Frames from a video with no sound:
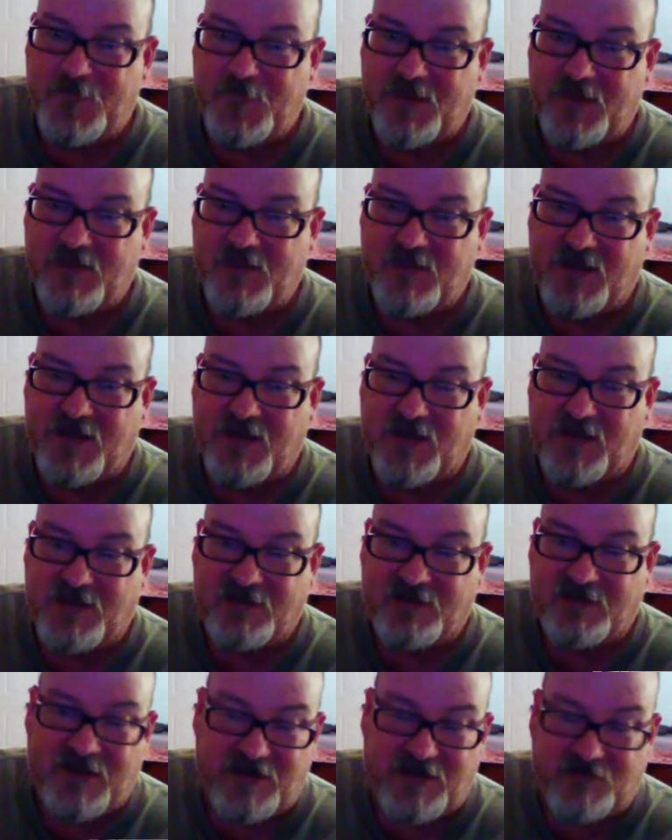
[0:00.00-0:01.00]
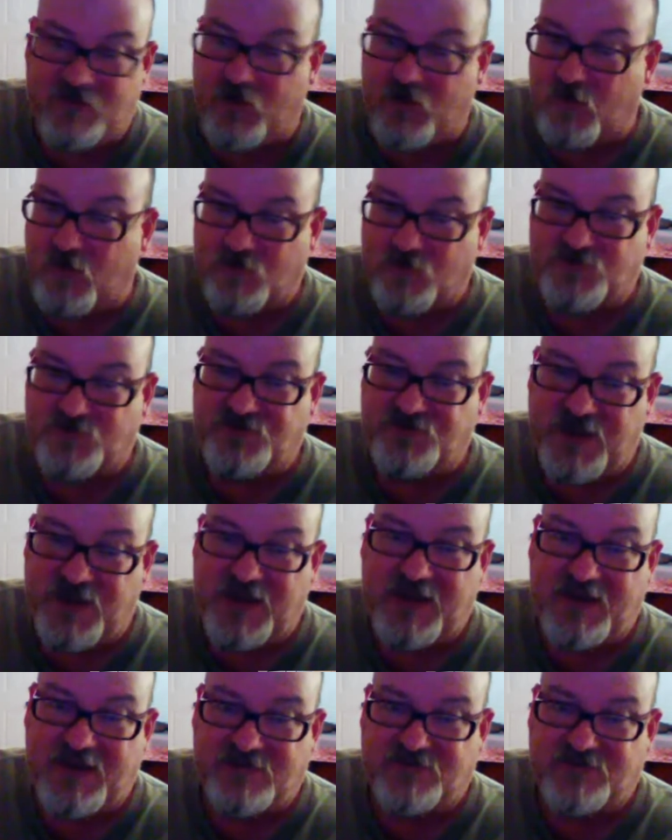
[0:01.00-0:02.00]
Uh, kind of our whole
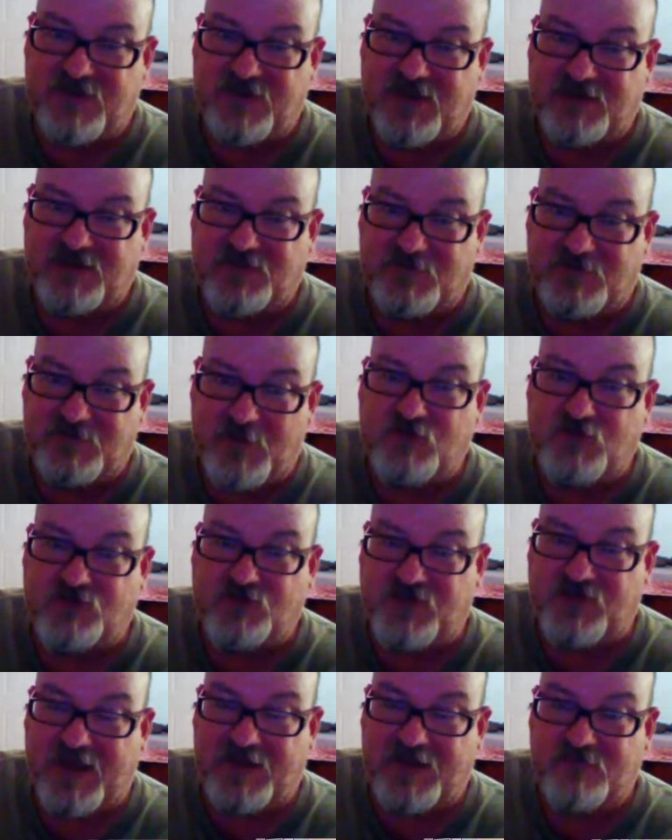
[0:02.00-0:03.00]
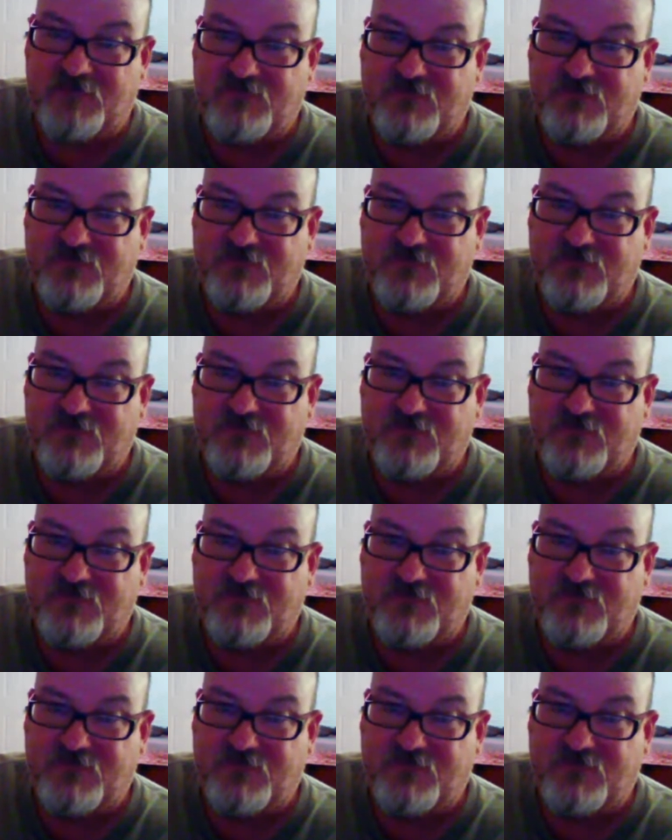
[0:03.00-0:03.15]
shtick is to get the most out of